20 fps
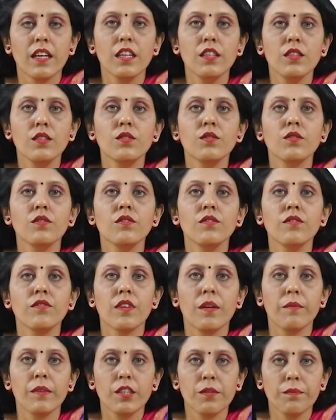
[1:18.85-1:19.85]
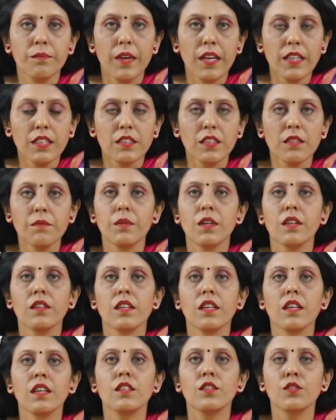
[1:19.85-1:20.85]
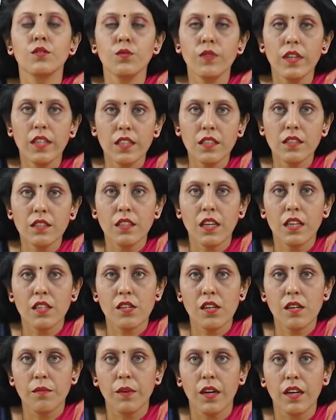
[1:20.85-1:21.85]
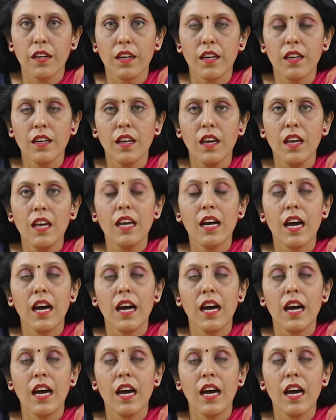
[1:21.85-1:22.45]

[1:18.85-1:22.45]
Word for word: into from a domestic market to an international market,